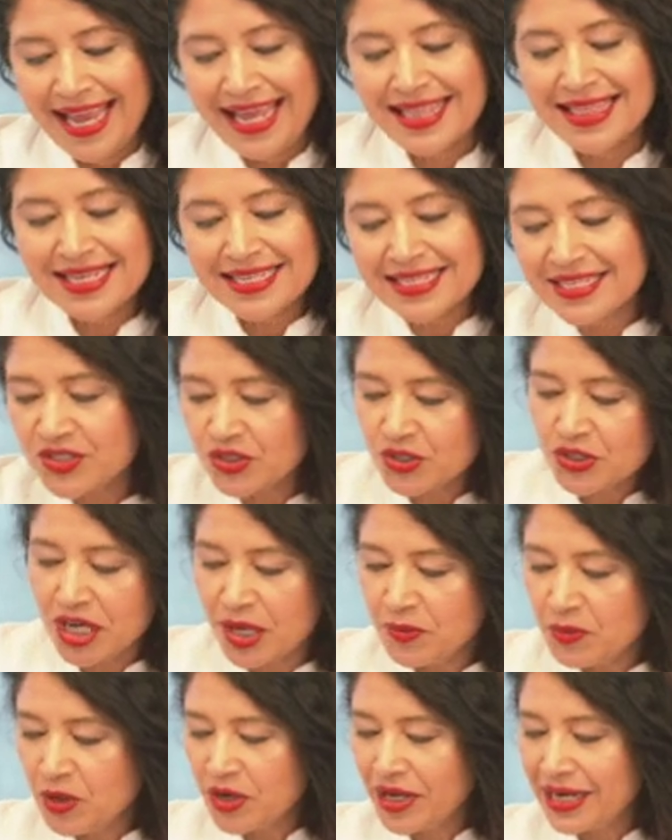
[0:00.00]
And this is a
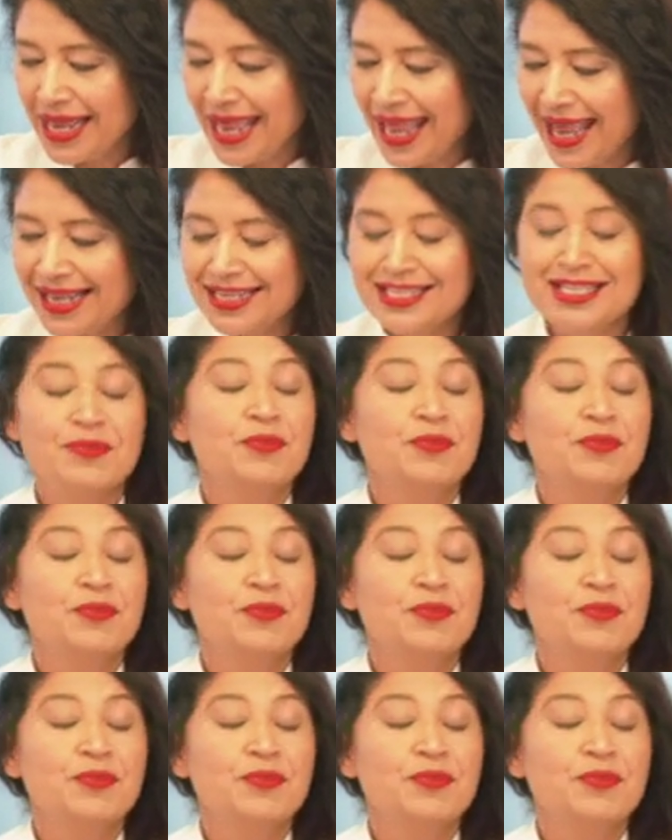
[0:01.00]
time you can add